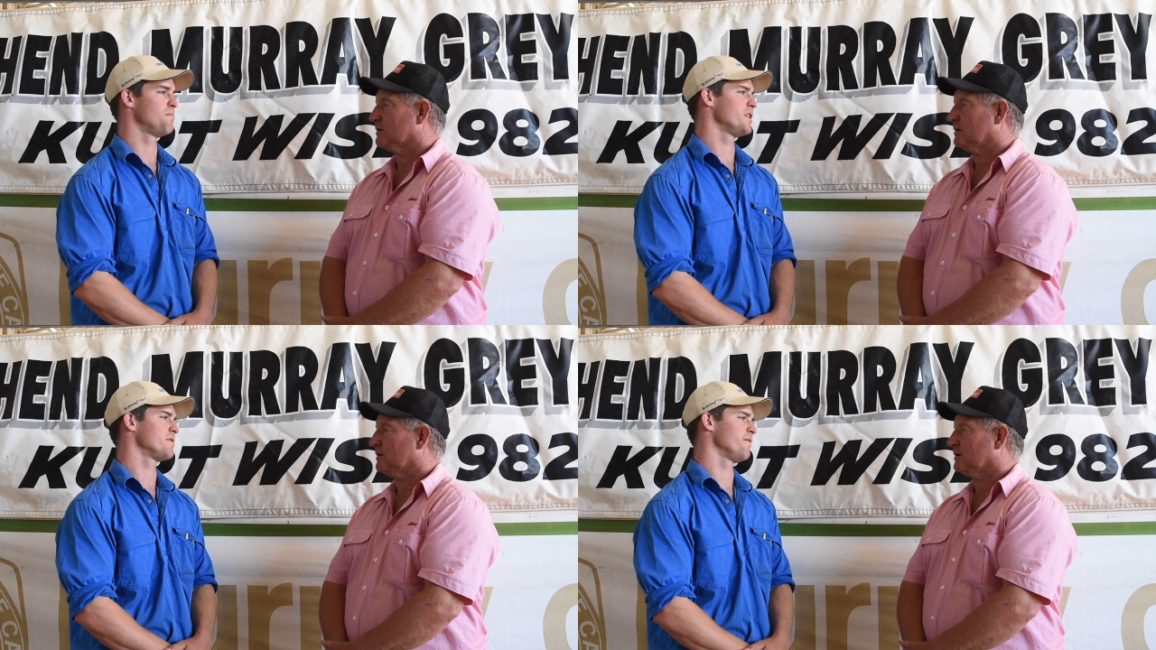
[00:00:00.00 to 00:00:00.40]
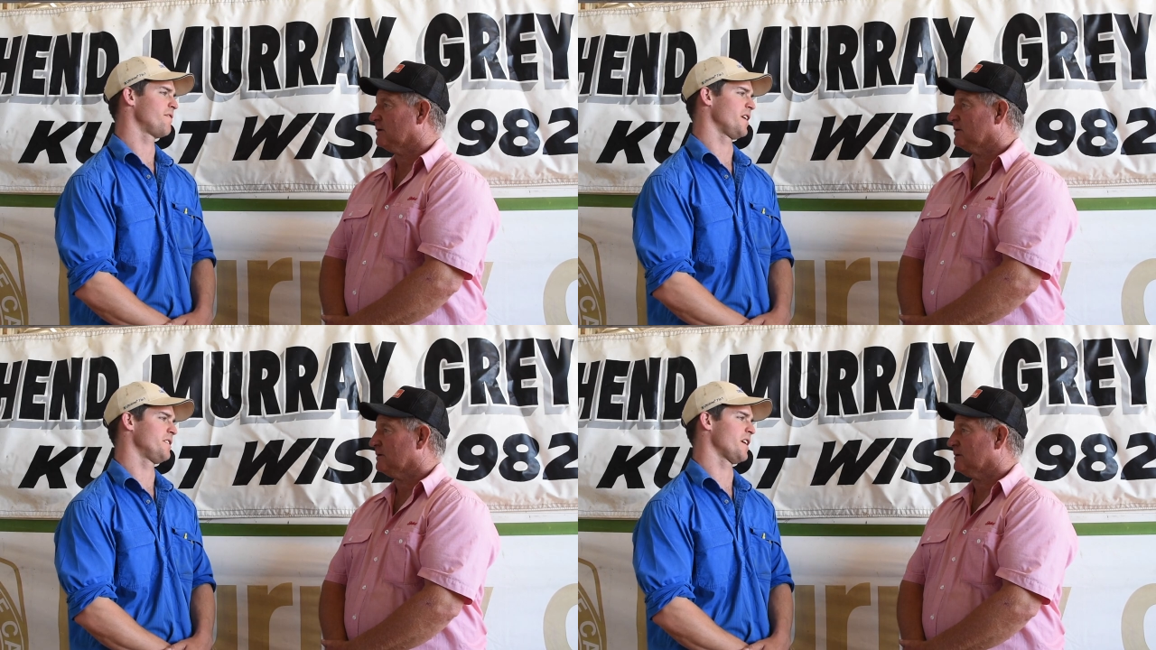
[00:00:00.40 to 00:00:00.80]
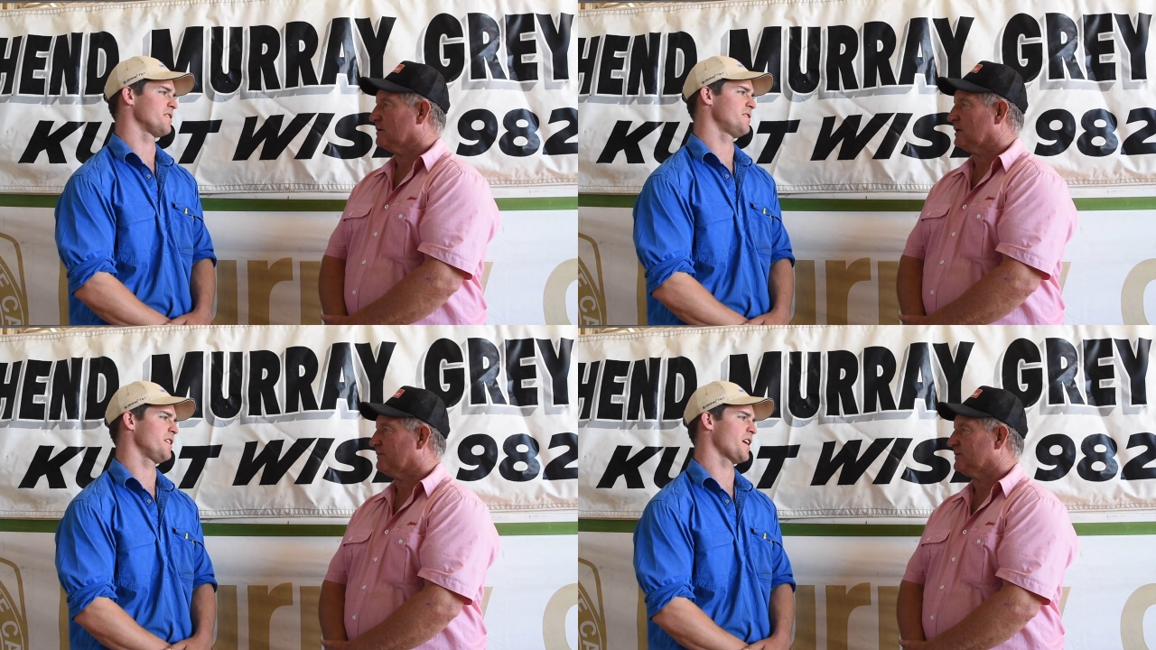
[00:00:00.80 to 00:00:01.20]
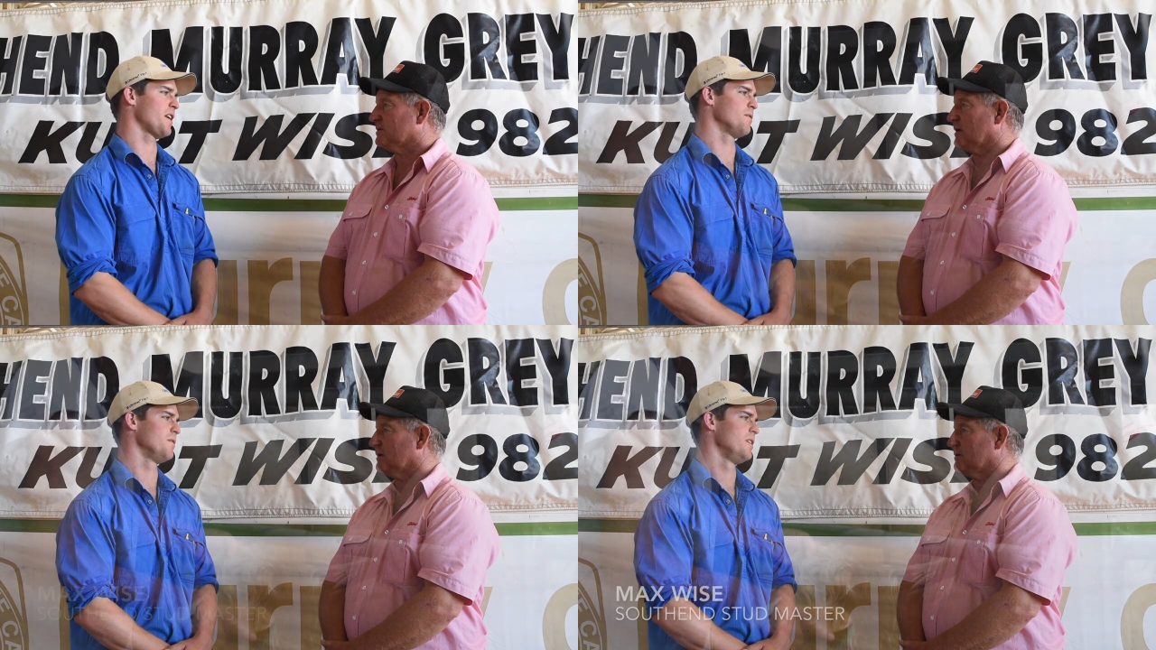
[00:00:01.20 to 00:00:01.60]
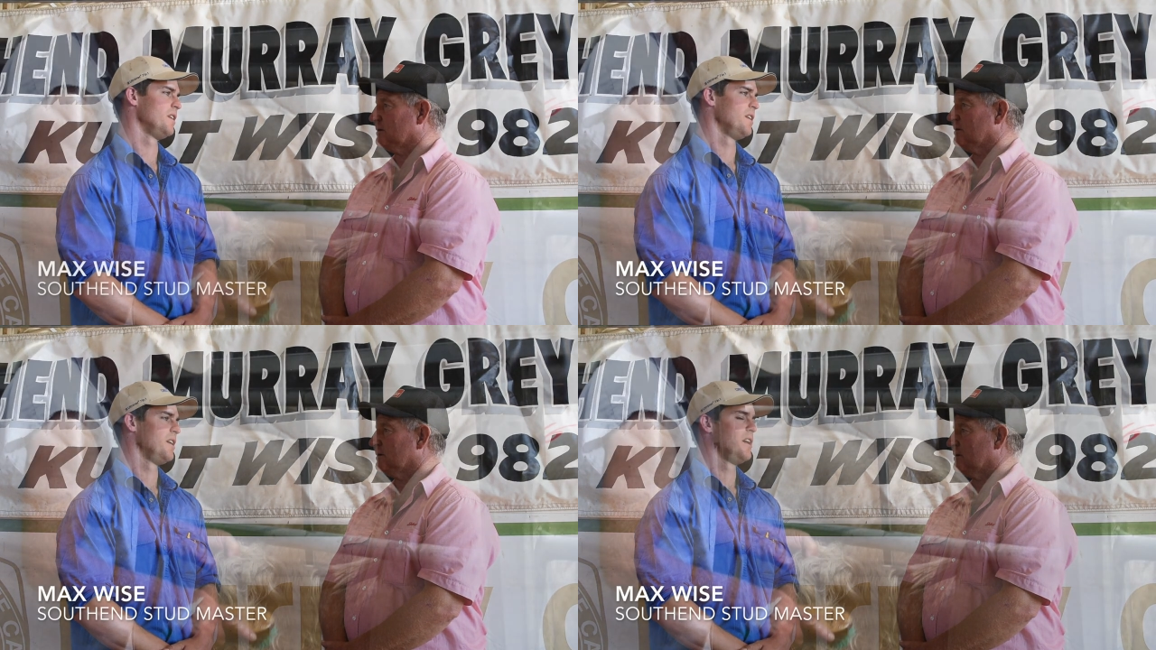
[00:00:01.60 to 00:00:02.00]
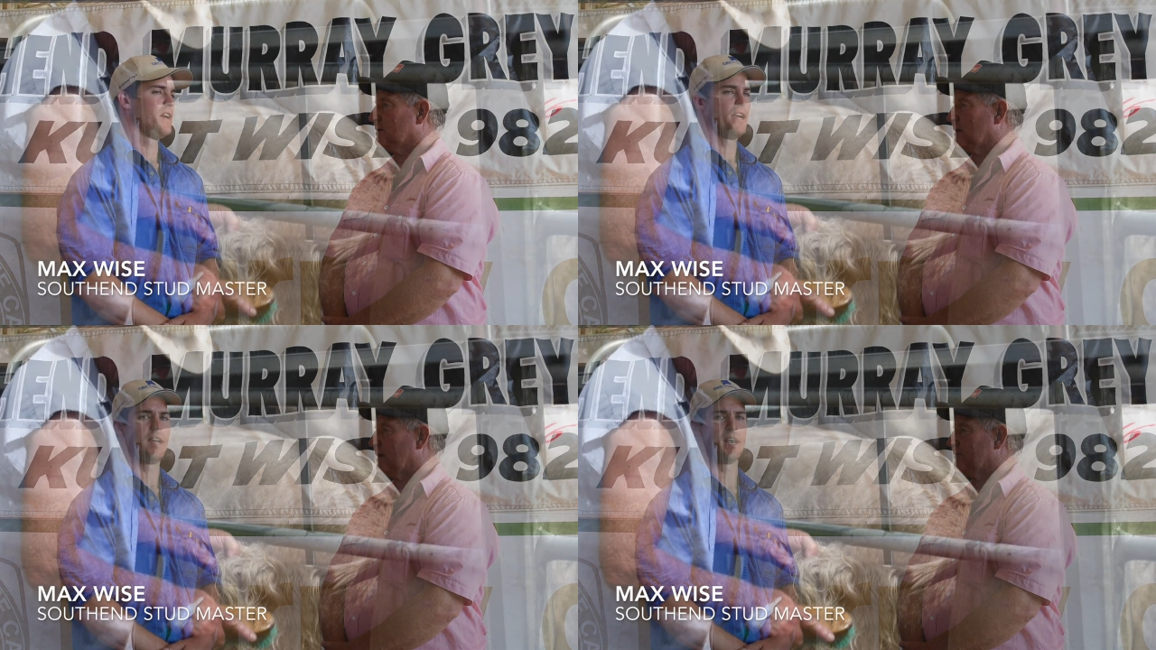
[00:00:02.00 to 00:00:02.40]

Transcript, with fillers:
Speaker 1: He bred some fantastic cattle. He